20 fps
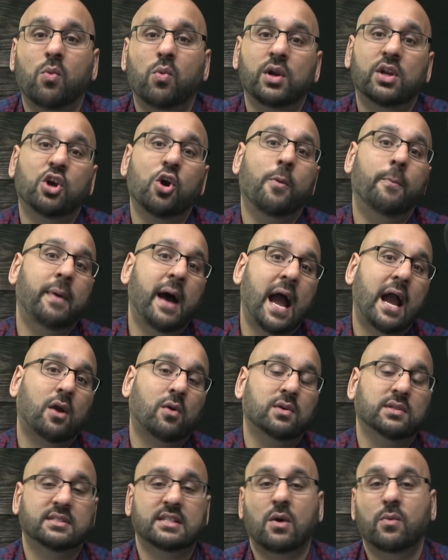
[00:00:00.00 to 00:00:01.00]
would go
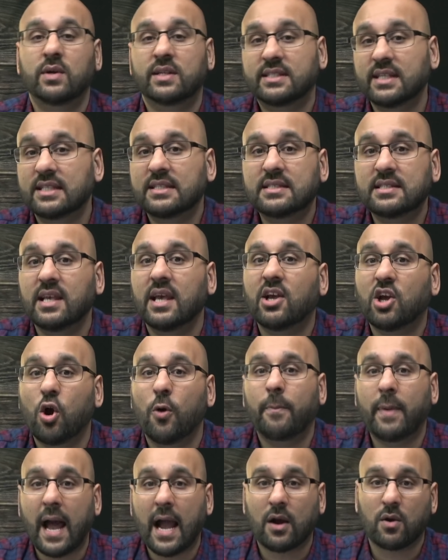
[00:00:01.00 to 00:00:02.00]
backwards. Now, we did see it go
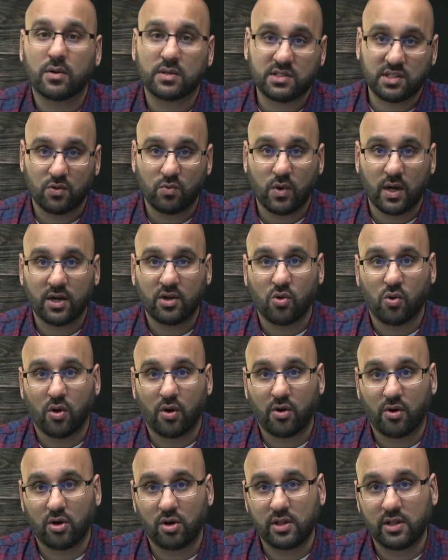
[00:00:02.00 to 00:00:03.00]
backwards in one
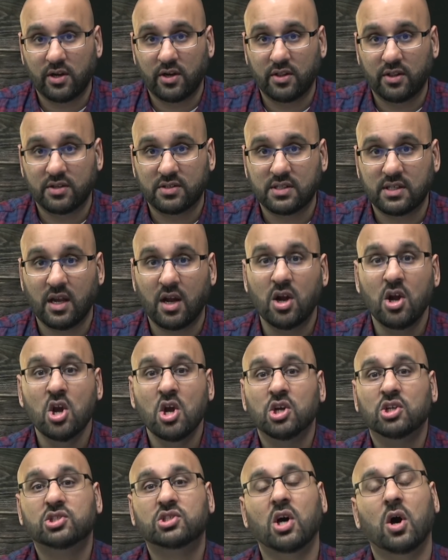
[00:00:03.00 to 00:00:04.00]
quarter earlier in this year.
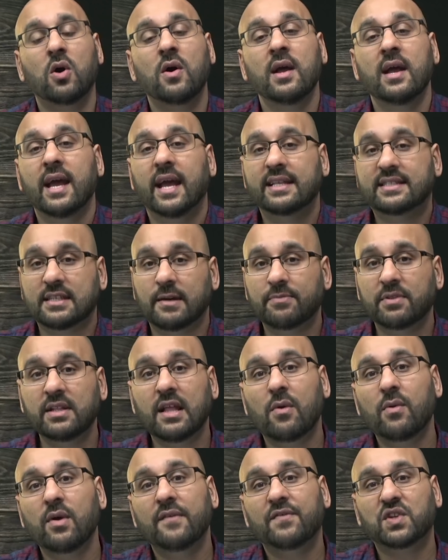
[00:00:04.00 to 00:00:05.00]
So it's something
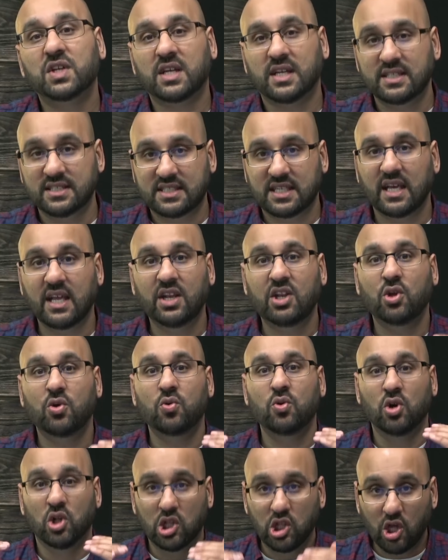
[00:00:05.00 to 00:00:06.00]
that we have to
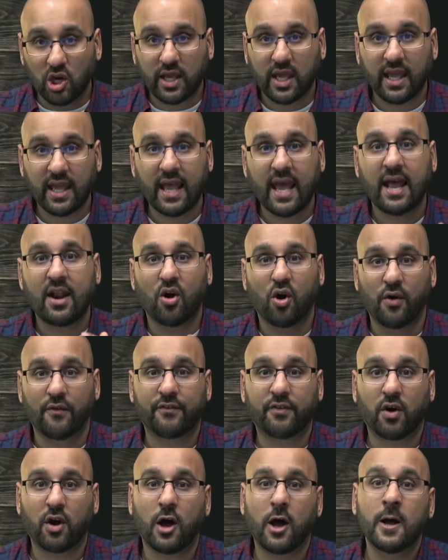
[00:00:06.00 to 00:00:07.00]
continue looking at
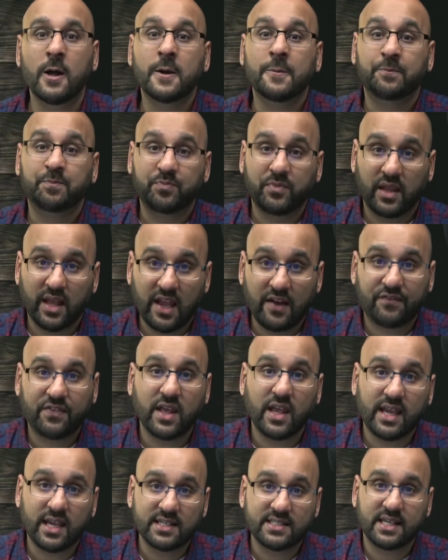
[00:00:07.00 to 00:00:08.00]
overall. If
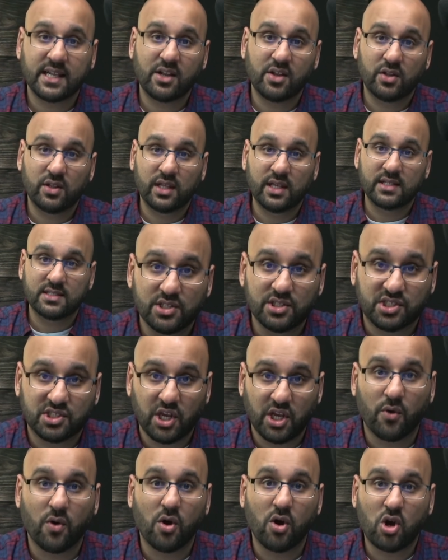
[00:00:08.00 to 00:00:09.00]
they continue these
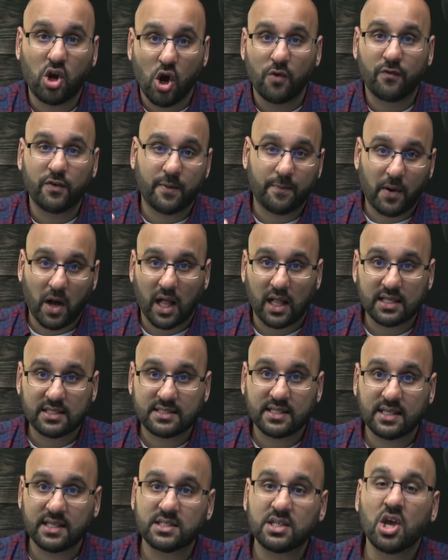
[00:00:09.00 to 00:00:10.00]
zero COVID
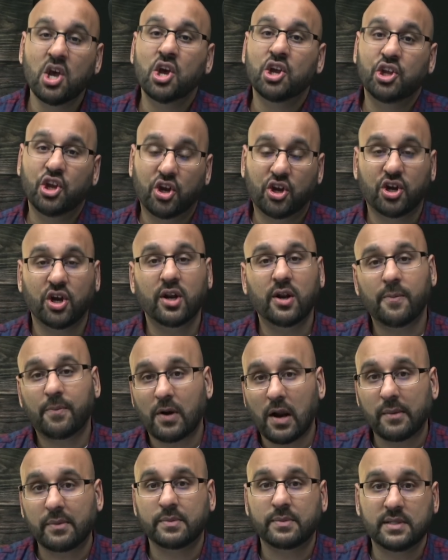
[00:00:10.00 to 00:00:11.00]
policies, you're going to
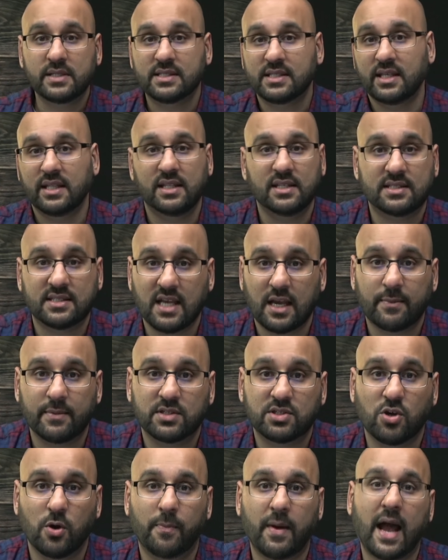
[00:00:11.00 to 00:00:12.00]
probably see these segments
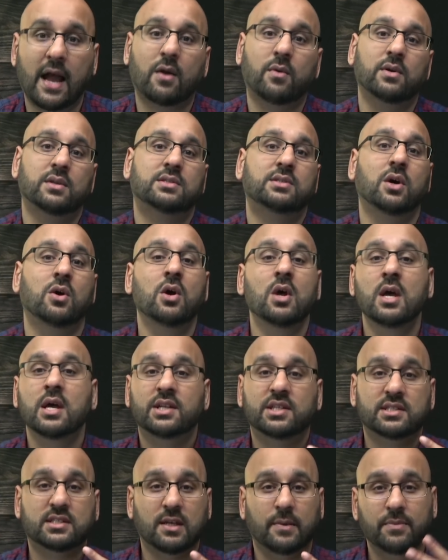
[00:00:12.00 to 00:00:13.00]
go backwards. So
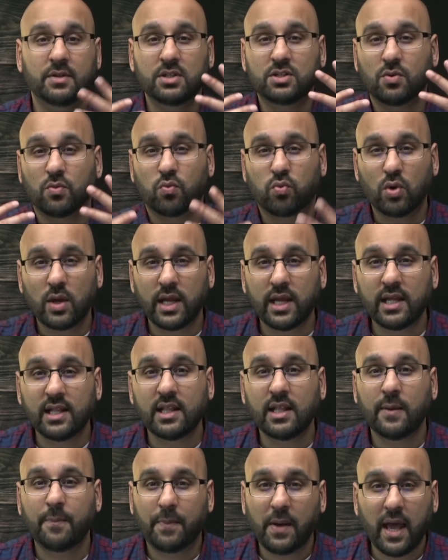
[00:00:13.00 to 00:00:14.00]
just something to
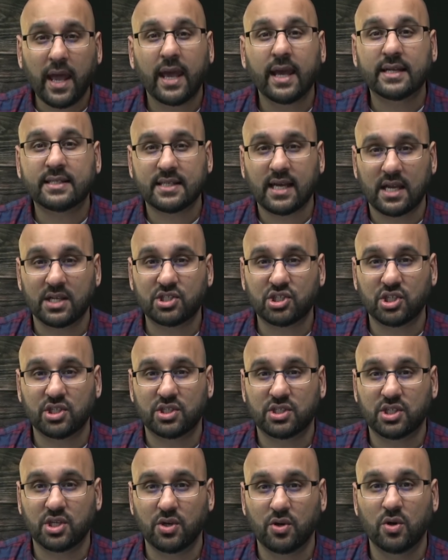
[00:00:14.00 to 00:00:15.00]
really pay attention
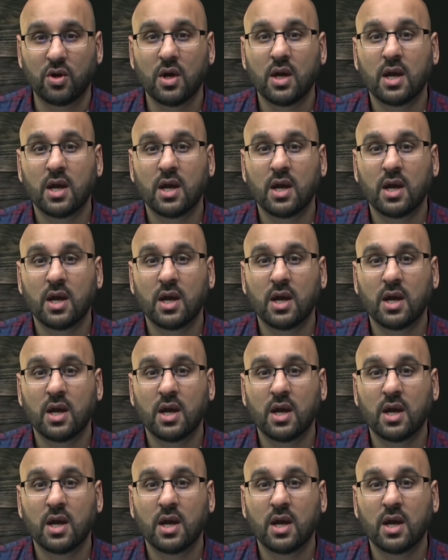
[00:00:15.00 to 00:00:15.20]
to.